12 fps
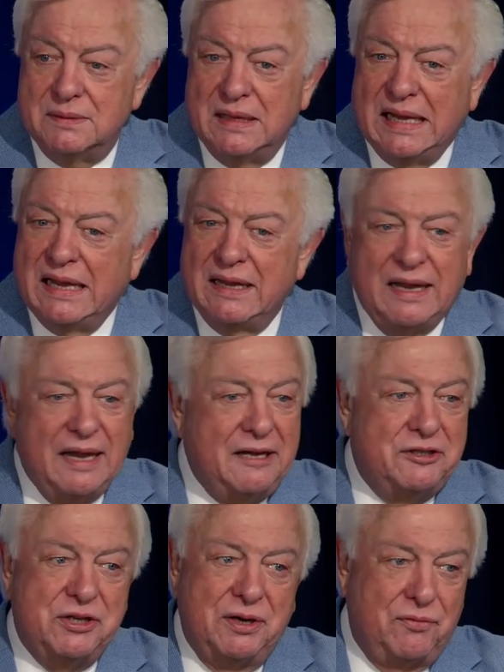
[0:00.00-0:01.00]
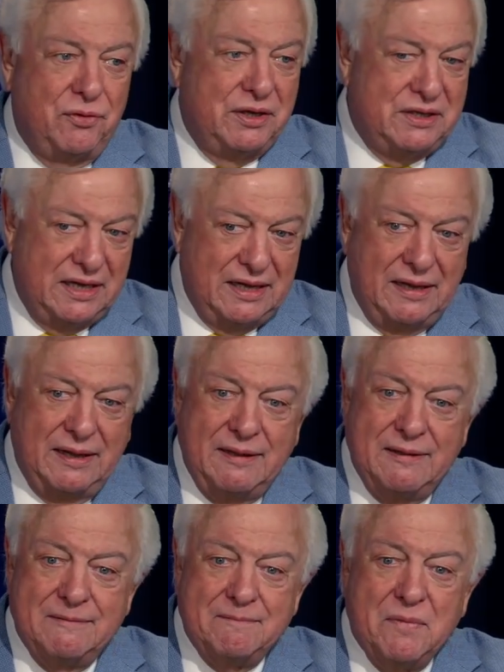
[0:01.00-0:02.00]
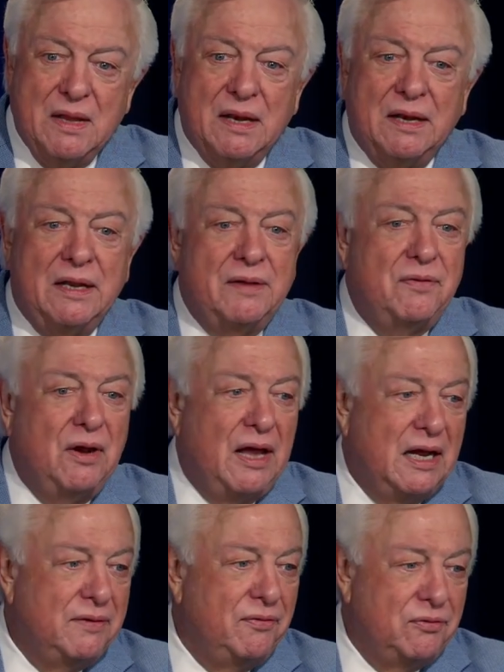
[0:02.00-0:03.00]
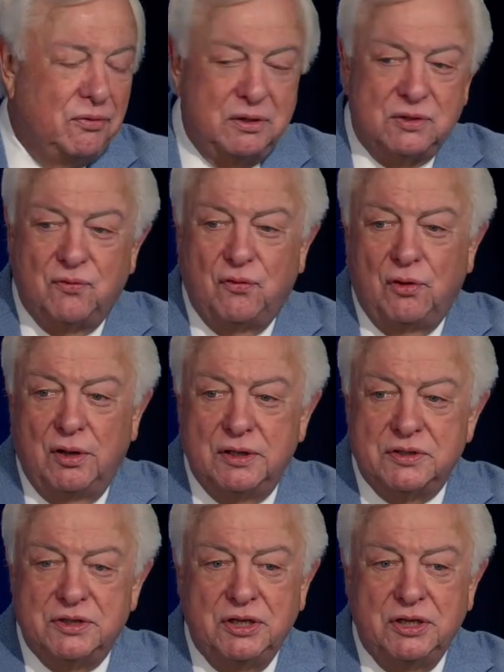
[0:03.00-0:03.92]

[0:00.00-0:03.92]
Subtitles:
engage every day, live life to its fullest.